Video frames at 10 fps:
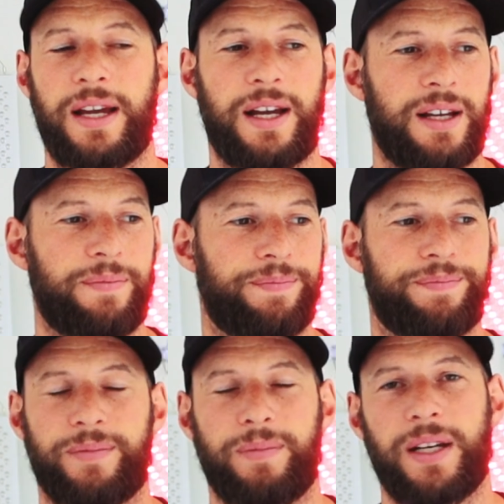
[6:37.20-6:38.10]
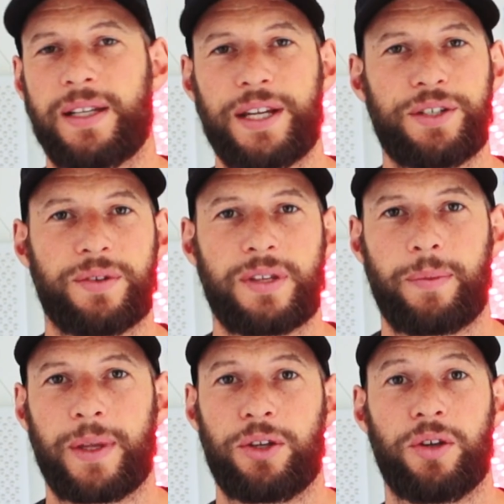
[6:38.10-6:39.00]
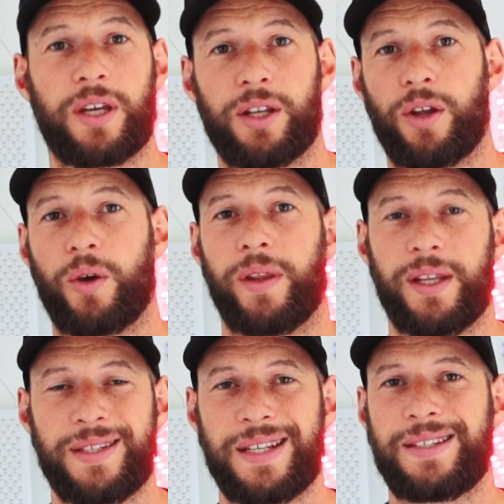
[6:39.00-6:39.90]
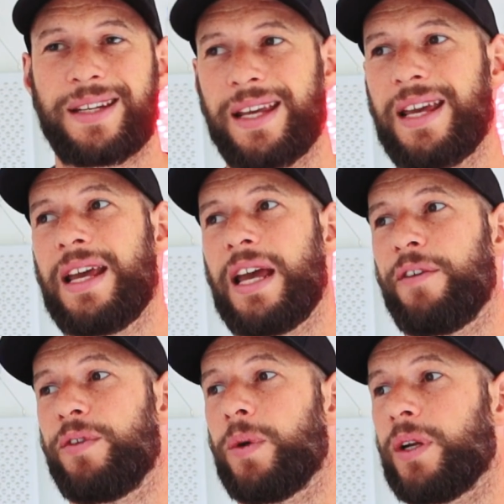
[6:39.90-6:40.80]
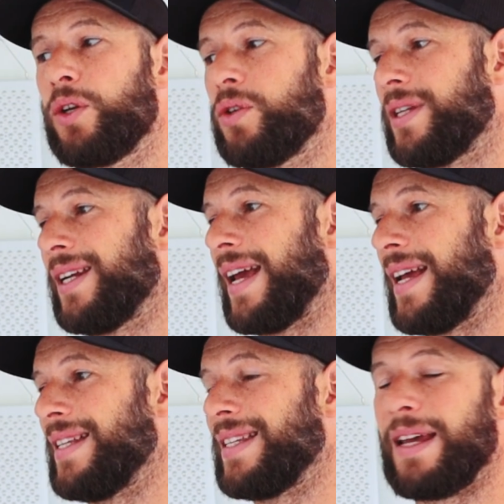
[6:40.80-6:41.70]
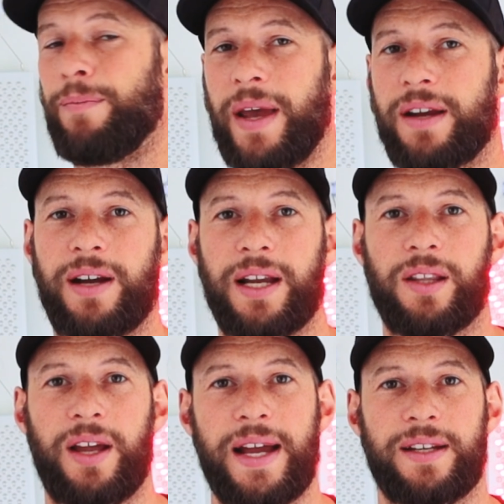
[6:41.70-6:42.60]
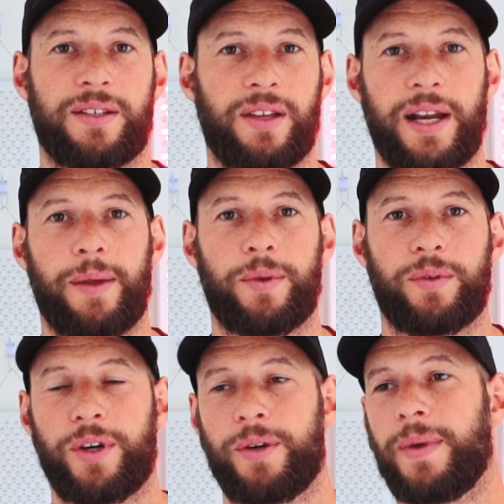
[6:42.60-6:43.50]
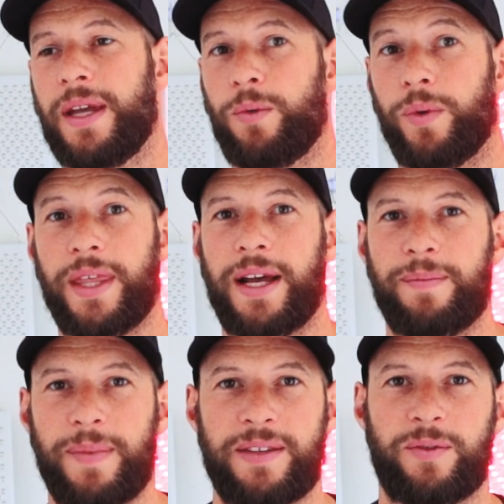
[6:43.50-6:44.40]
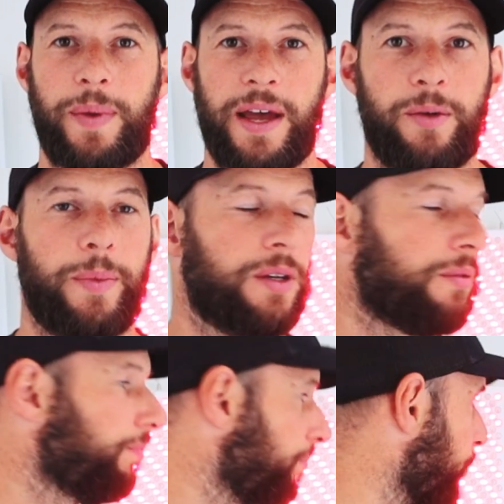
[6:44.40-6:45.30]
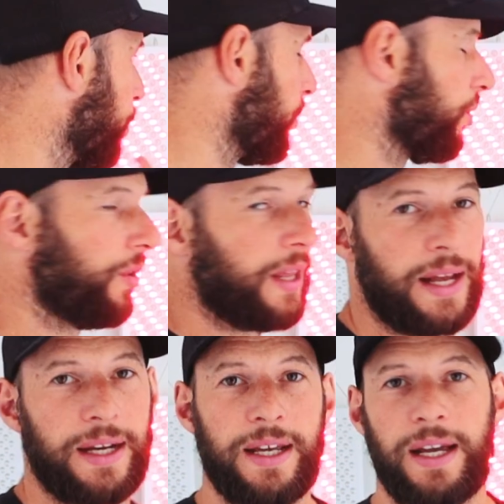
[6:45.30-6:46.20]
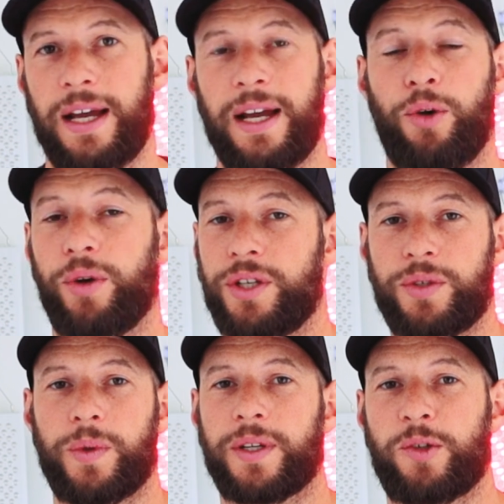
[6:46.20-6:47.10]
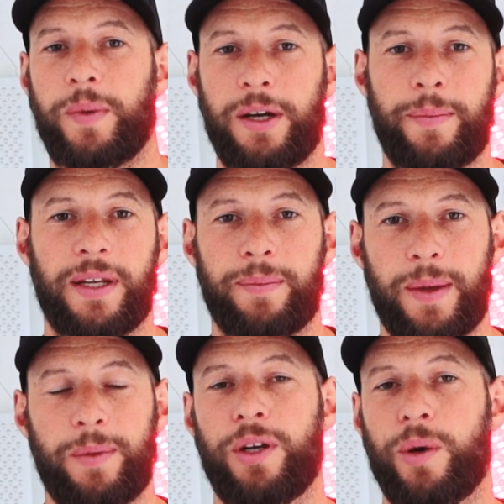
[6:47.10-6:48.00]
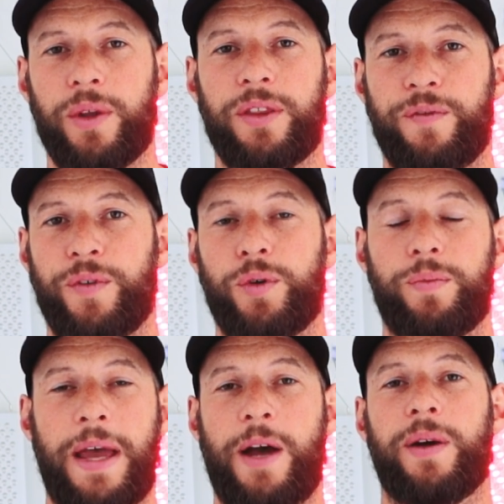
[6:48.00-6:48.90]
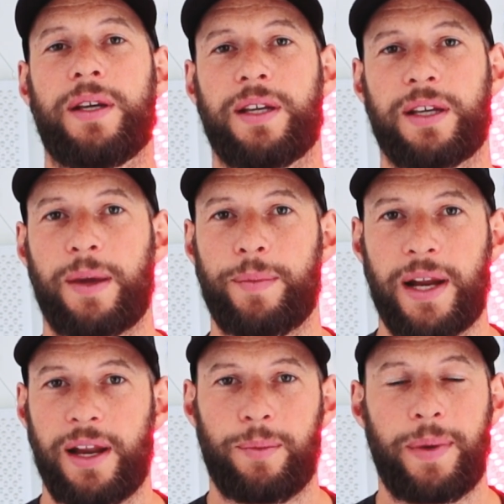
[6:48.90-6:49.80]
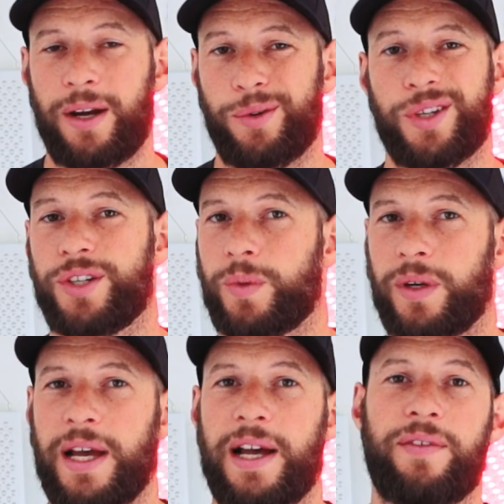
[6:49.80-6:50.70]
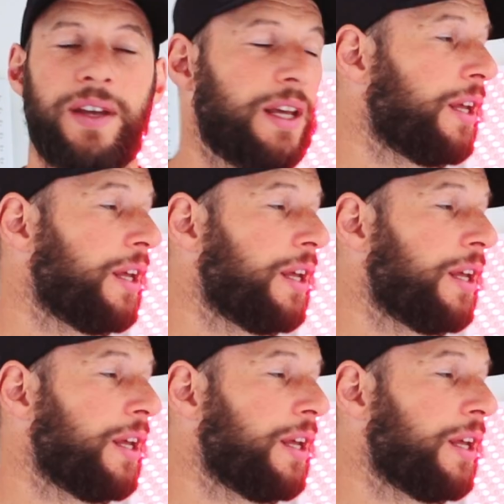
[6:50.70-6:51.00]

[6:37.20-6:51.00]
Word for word: um, meditation or something, you can lower the intensity. If you want to use it as a background light to light up the room without a massive power bill, you can do that. Uh, or you just want to experiment. Maybe you don't want the full power coming out of the panel, you just want half.